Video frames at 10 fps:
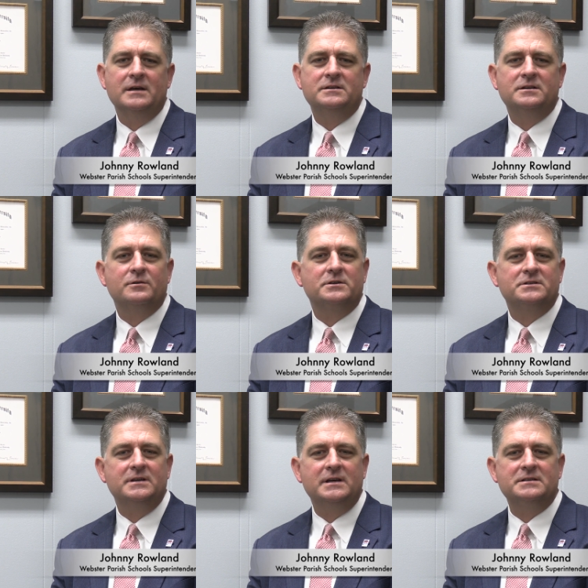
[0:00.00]
to
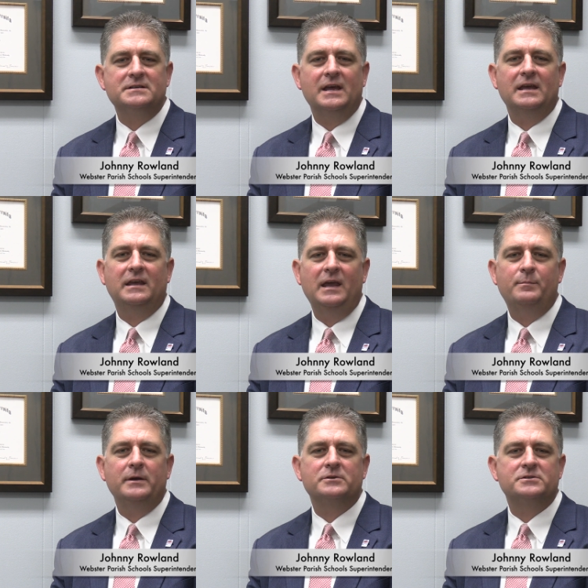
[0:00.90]
assist in
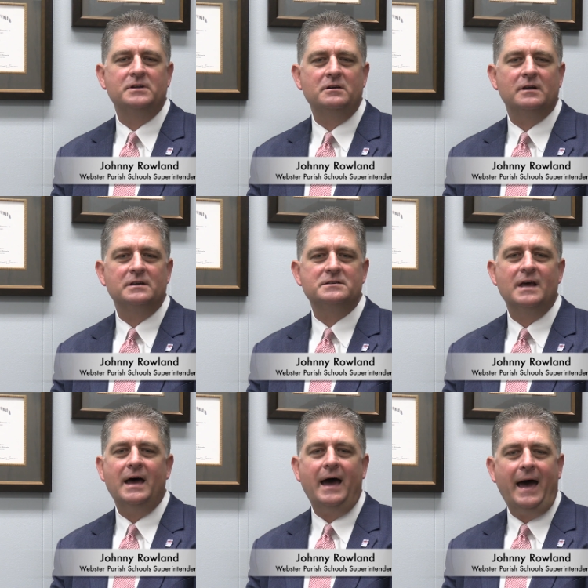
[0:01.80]
keeping students
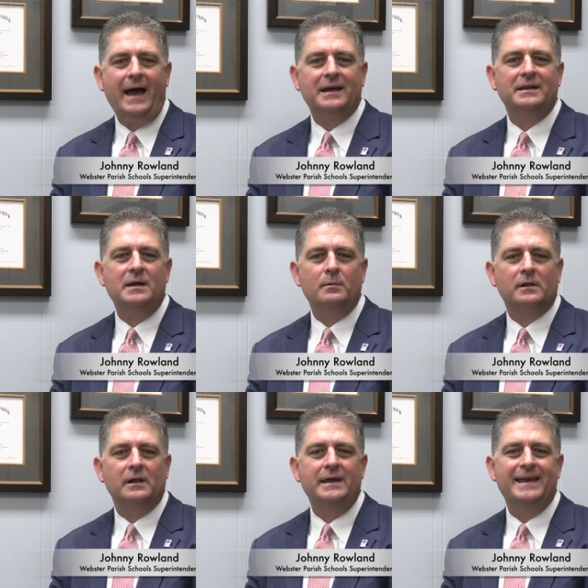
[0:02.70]

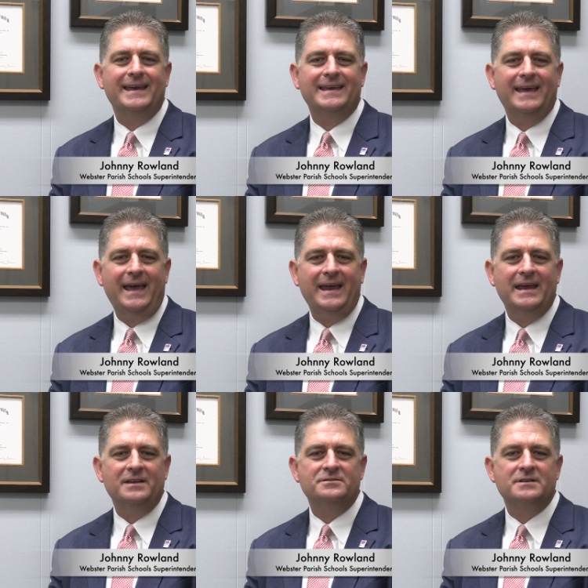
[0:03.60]
academically
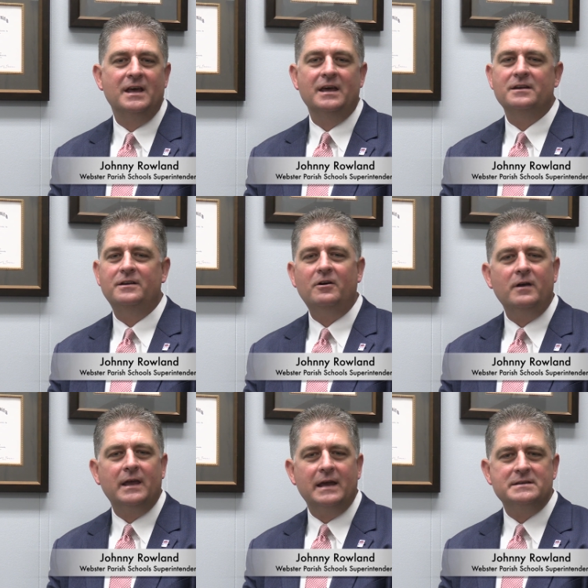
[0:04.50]
engaged
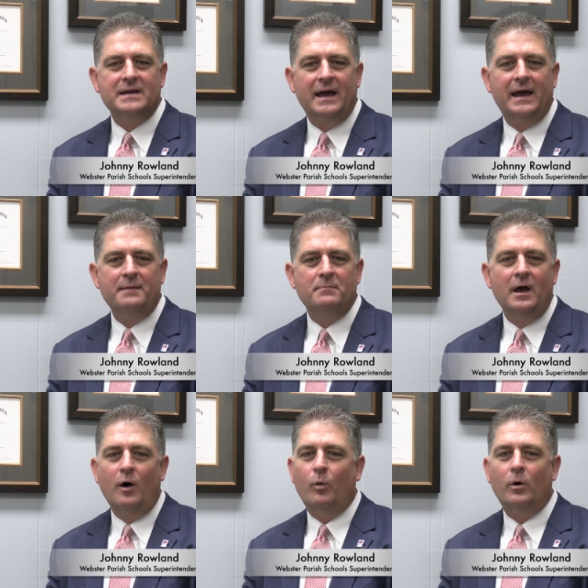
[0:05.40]
during a time
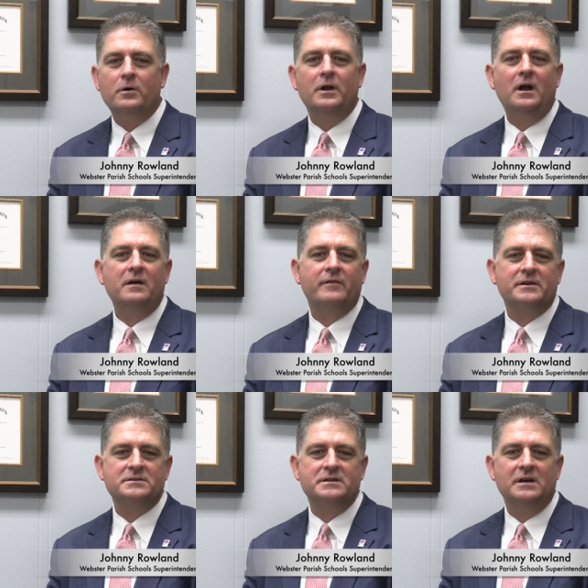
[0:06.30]
where none of
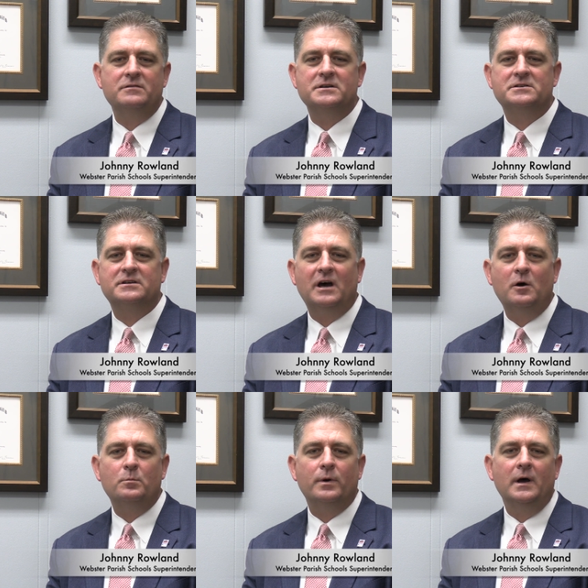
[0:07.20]
us knew the
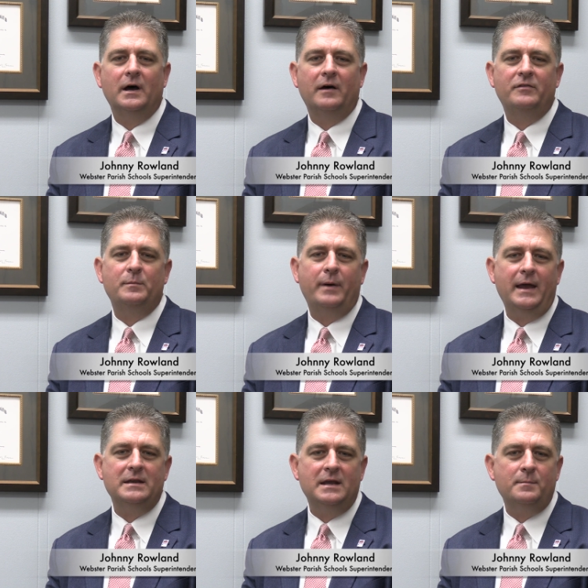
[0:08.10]
scope of the
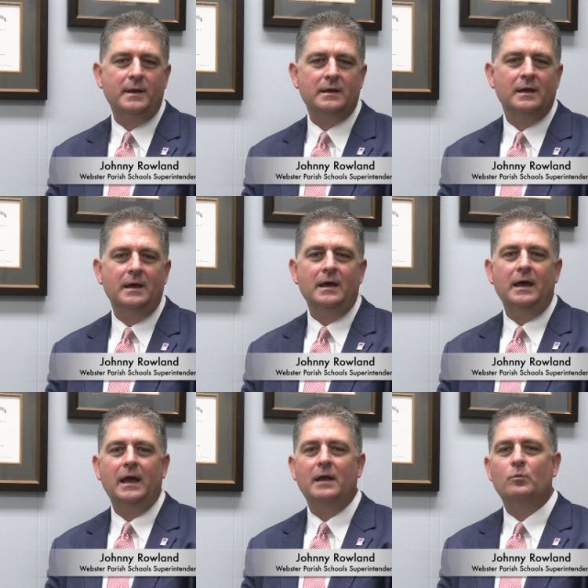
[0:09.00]
pandemic
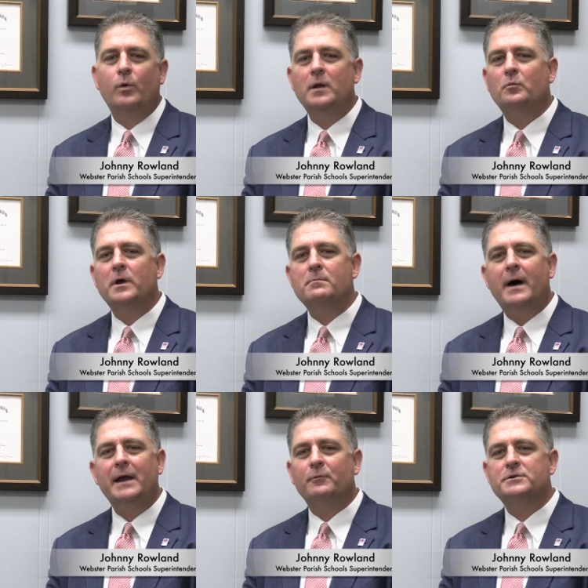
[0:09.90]
and when we
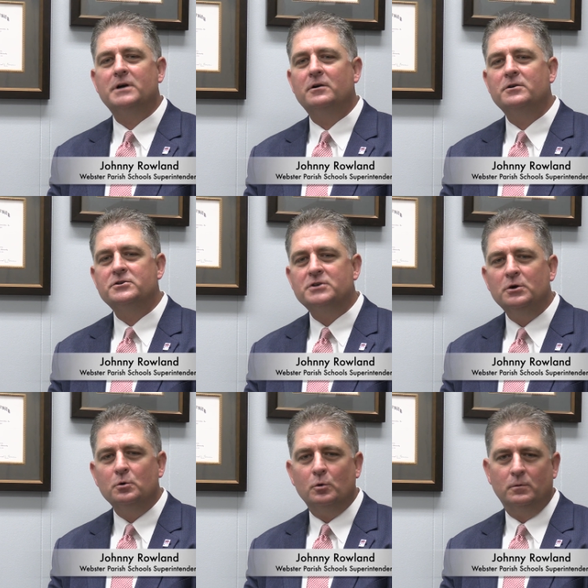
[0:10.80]
might return to
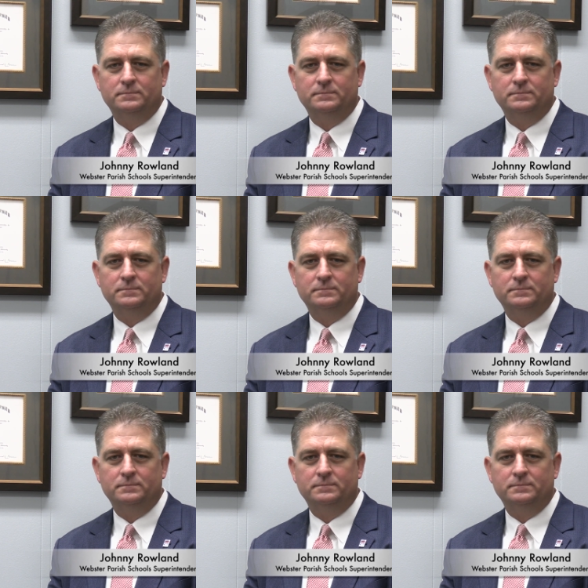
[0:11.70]
school.